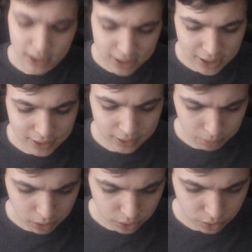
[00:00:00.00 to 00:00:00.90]
Killing the
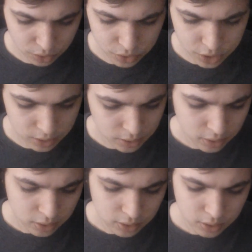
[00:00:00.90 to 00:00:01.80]
Blues,
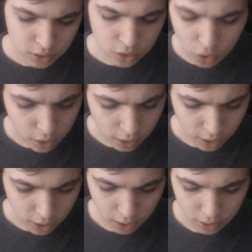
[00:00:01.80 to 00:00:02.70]
Gone, Gone,
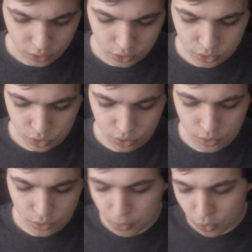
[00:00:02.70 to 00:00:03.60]
Gone,
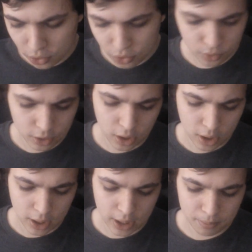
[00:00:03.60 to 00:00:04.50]
Through the Morning, Through the
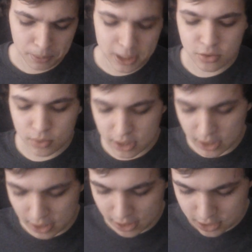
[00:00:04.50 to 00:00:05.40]
Night, Please Read
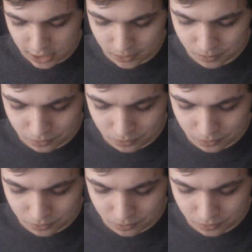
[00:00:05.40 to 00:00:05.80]
the Letter,